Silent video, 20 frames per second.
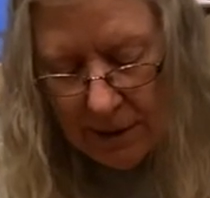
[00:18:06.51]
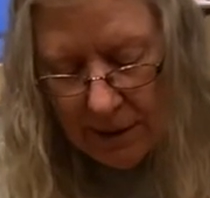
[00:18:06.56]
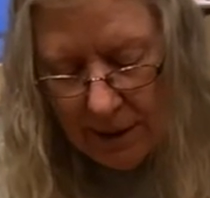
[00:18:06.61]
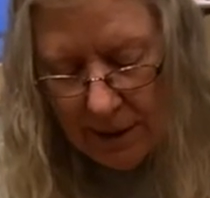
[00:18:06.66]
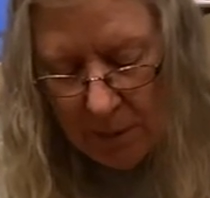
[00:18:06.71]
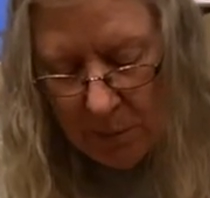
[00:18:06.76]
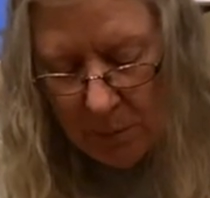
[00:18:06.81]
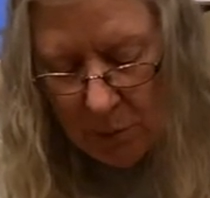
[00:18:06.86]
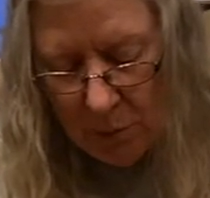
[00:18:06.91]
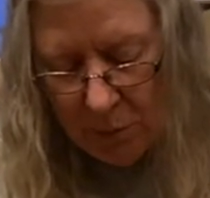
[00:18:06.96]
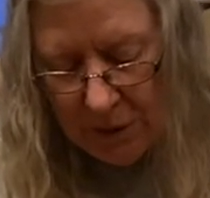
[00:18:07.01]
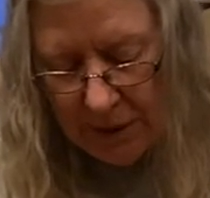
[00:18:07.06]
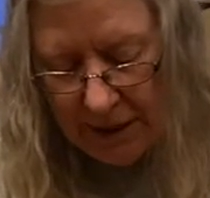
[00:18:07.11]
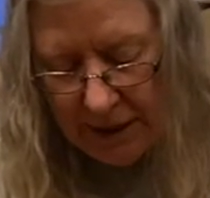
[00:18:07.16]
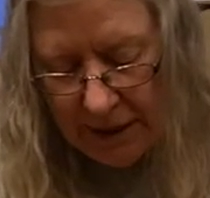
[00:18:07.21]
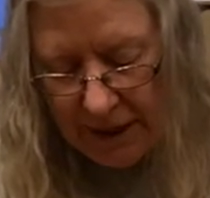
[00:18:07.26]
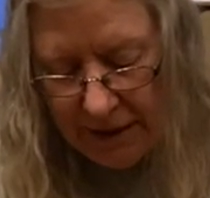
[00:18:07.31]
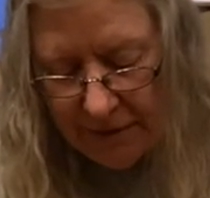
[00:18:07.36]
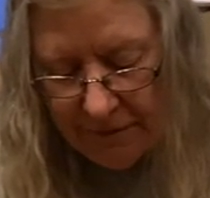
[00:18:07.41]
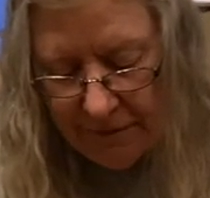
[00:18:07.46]
I'm going to
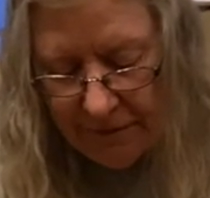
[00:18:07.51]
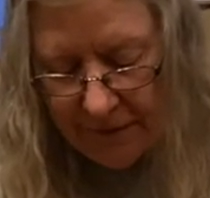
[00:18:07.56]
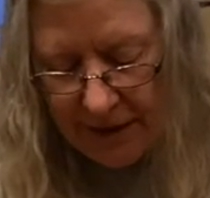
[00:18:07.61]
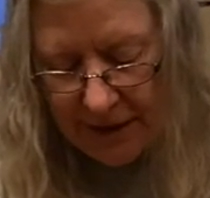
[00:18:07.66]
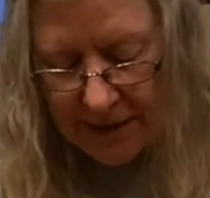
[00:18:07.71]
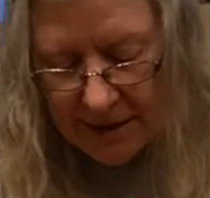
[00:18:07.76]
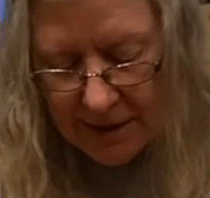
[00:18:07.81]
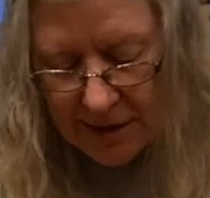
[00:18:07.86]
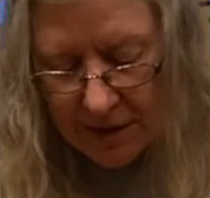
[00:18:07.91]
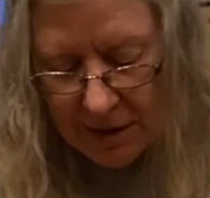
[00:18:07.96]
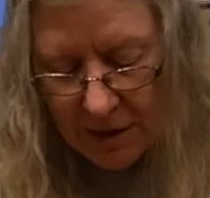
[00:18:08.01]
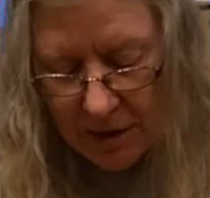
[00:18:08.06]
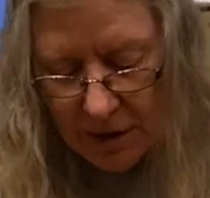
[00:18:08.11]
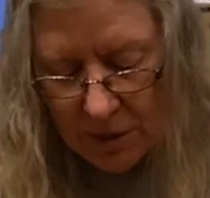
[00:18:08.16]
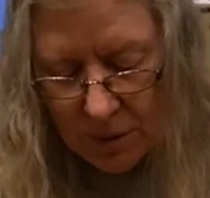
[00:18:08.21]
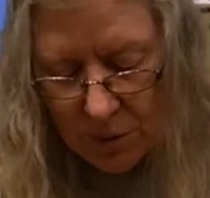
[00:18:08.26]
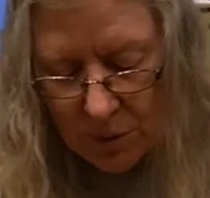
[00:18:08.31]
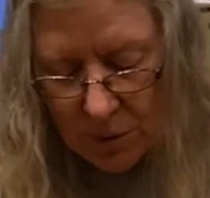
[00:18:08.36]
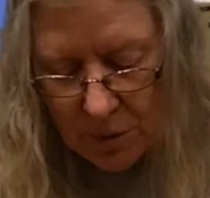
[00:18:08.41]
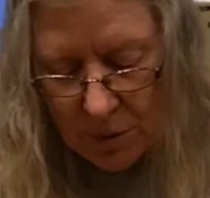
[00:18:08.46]
have facing
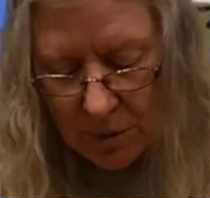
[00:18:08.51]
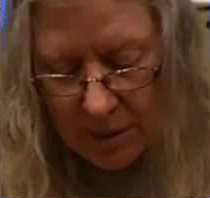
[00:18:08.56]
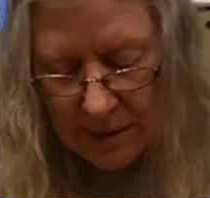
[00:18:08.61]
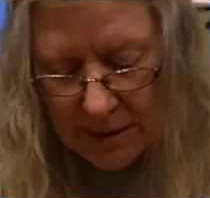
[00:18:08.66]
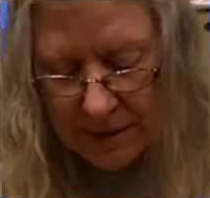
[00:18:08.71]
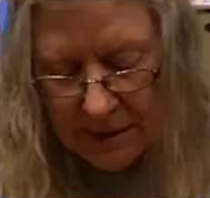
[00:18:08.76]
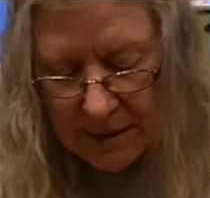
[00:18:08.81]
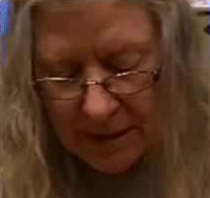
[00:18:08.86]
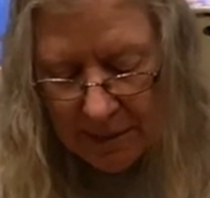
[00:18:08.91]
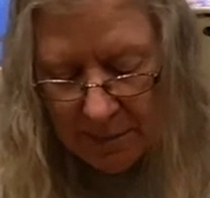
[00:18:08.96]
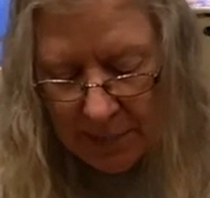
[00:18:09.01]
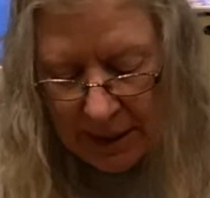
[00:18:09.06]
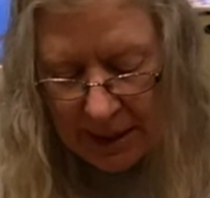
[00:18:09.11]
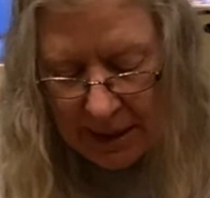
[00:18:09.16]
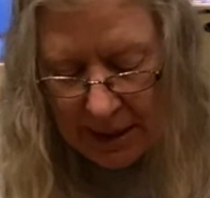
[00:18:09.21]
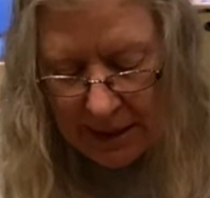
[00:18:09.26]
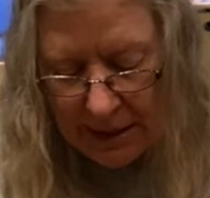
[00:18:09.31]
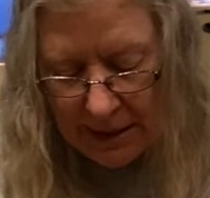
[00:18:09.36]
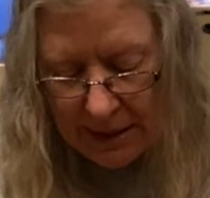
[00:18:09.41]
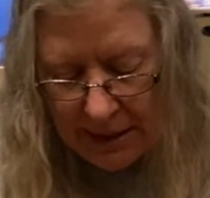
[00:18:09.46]
towards the
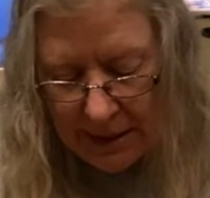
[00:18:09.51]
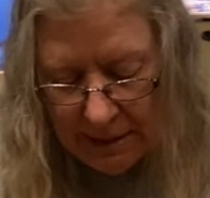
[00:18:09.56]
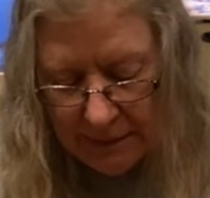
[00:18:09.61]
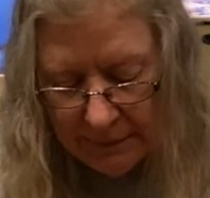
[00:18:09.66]
body,